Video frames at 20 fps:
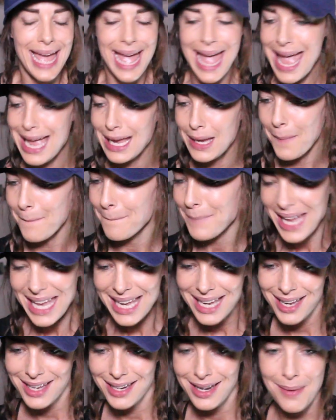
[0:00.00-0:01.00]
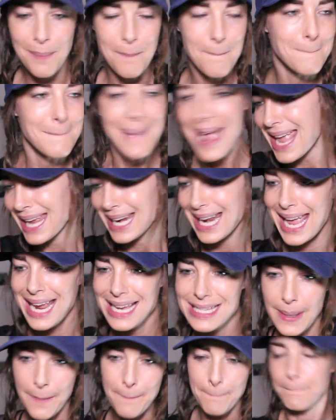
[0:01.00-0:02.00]
egg and bacon and
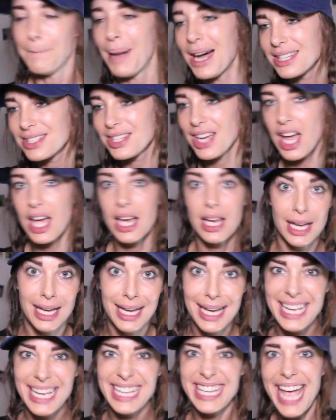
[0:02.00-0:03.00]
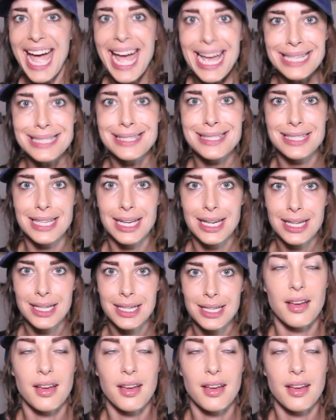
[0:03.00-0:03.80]
mayonnaise and butter? Yes!